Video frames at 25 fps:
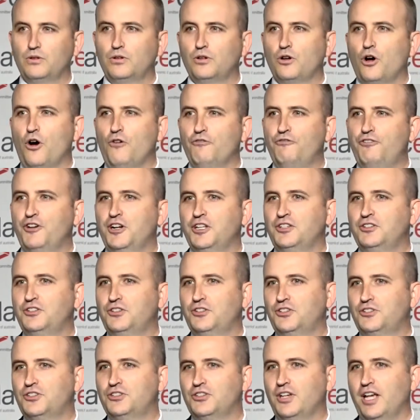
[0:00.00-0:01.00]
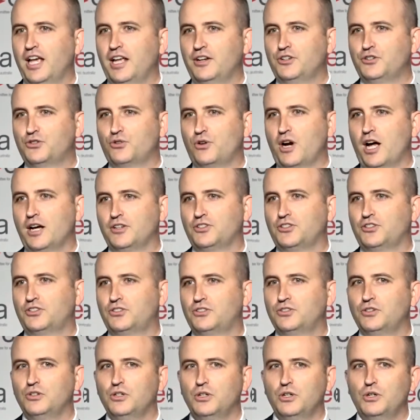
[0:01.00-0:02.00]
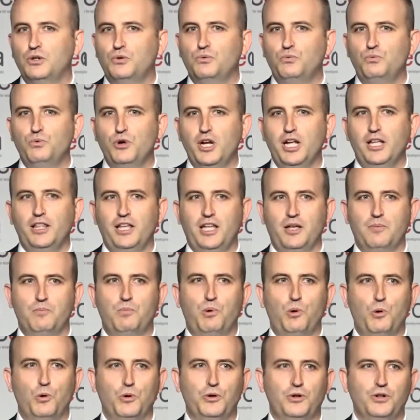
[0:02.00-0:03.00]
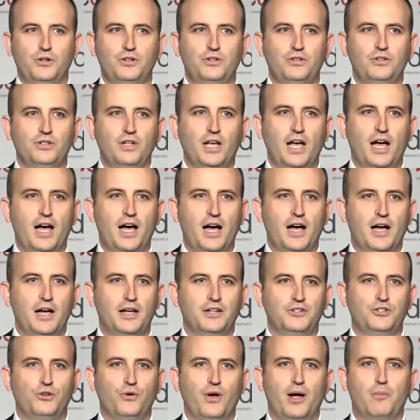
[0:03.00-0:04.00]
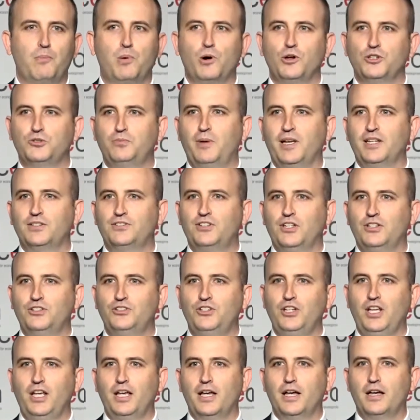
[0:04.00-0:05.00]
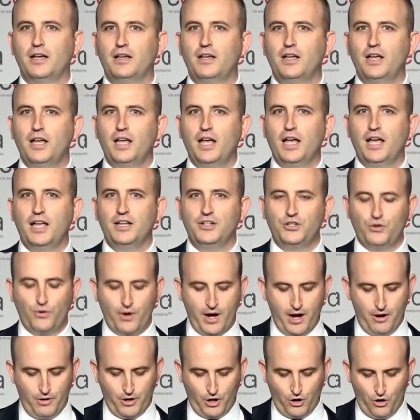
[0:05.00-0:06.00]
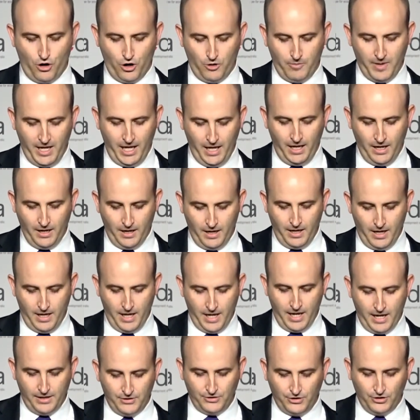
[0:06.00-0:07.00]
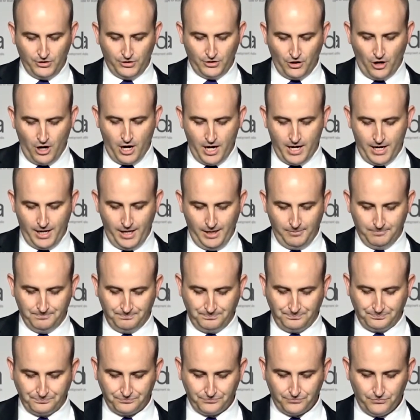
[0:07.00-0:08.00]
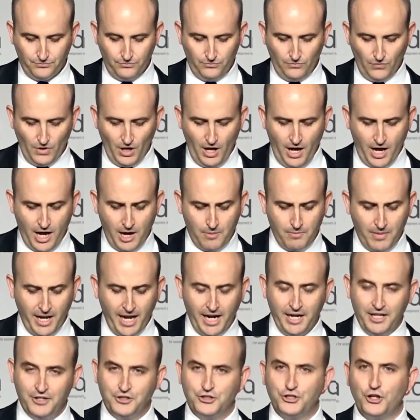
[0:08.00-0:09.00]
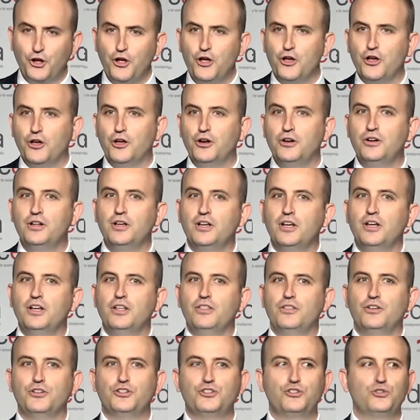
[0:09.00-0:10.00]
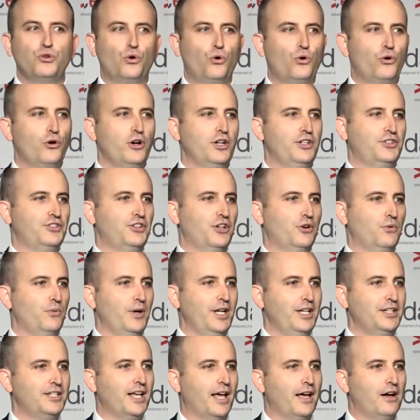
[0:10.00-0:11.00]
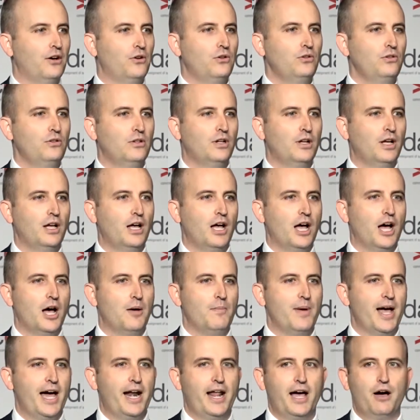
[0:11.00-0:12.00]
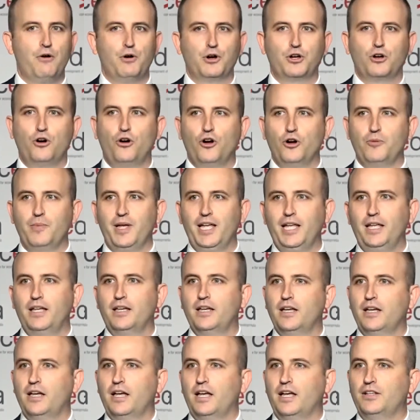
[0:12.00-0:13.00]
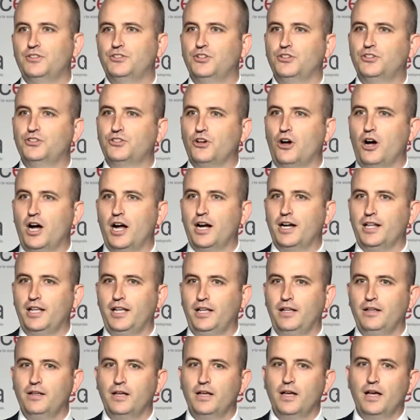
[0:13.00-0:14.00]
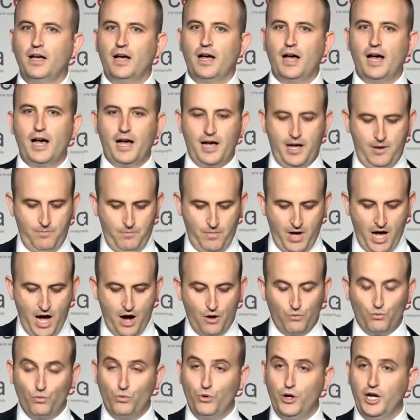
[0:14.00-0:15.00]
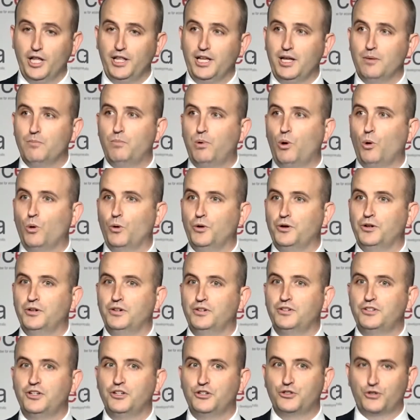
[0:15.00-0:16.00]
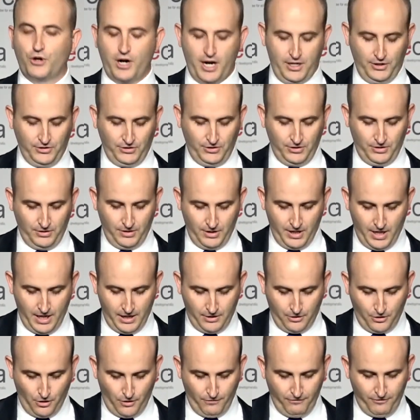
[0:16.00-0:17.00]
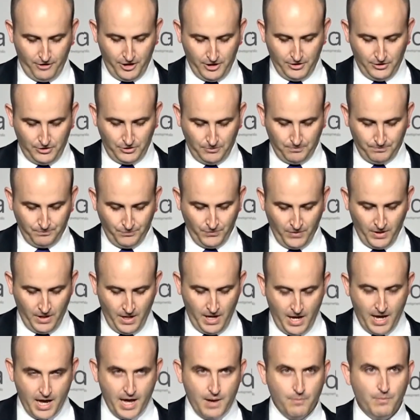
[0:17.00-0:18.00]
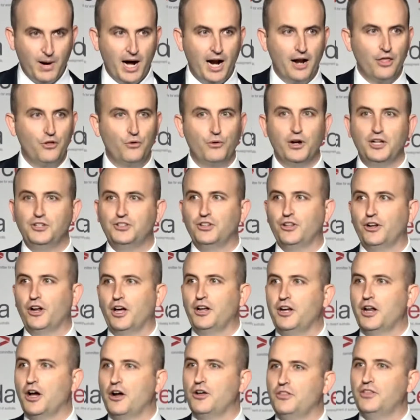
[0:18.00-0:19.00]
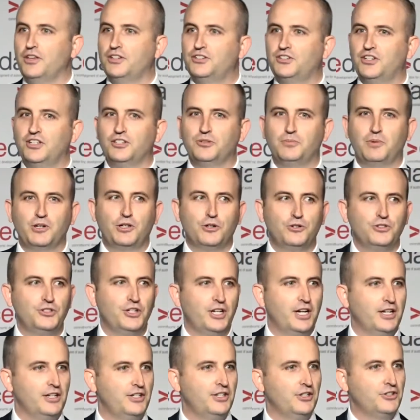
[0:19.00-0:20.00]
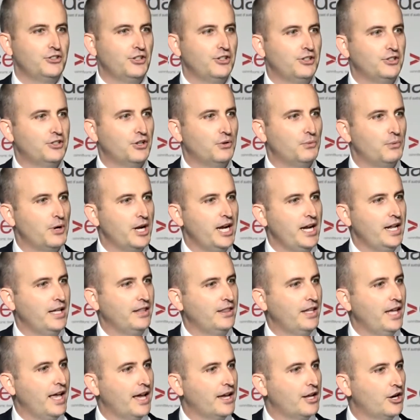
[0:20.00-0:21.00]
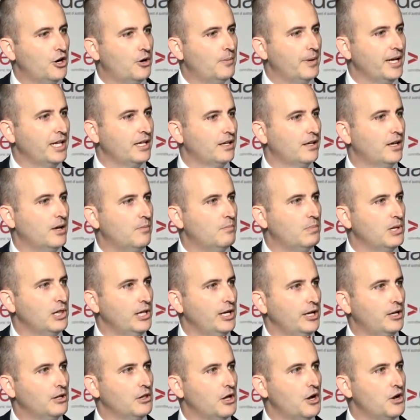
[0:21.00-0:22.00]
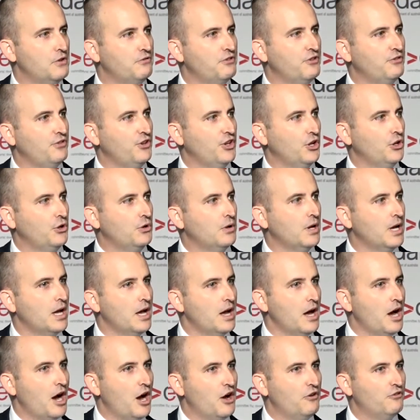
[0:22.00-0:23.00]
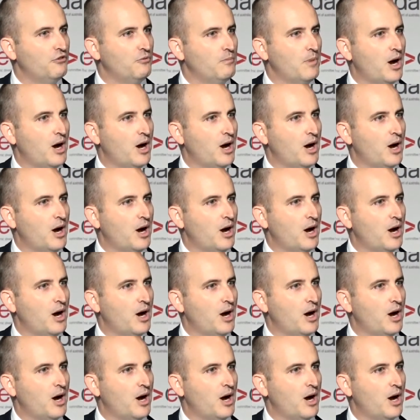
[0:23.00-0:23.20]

Confidence and trust, really important to our prospects this year and to our economy and society. And in turn, the stories that we tell about our economy and society are really important to trust and confidence. And part of the reason that I know this is because in addition to reading the economic and political overview over